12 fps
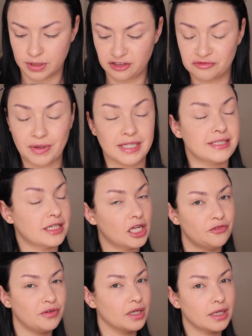give
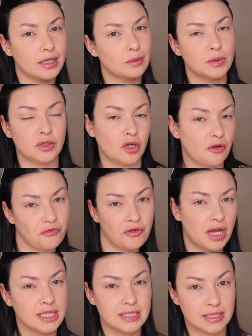myself a little bit of
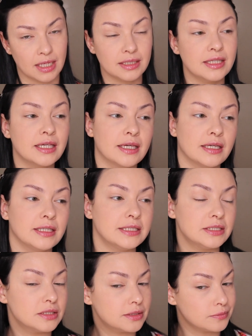
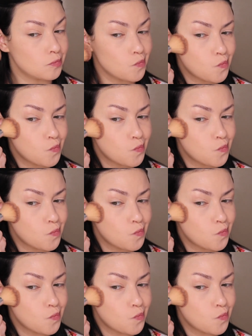sun-kissed.